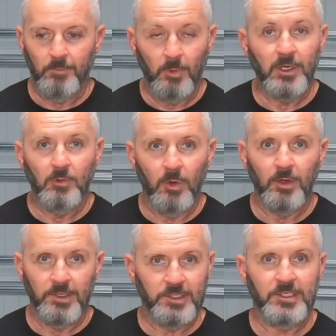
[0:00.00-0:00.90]
we had to wear
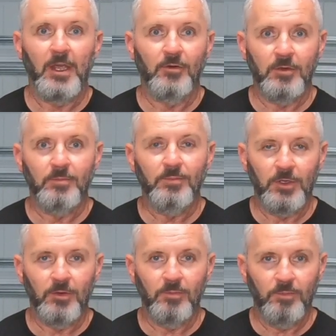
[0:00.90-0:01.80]
the standard,
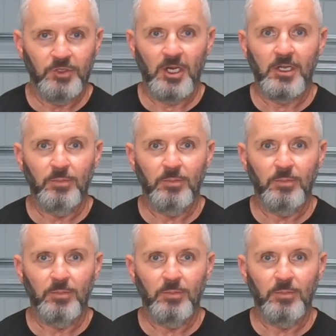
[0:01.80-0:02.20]
shiny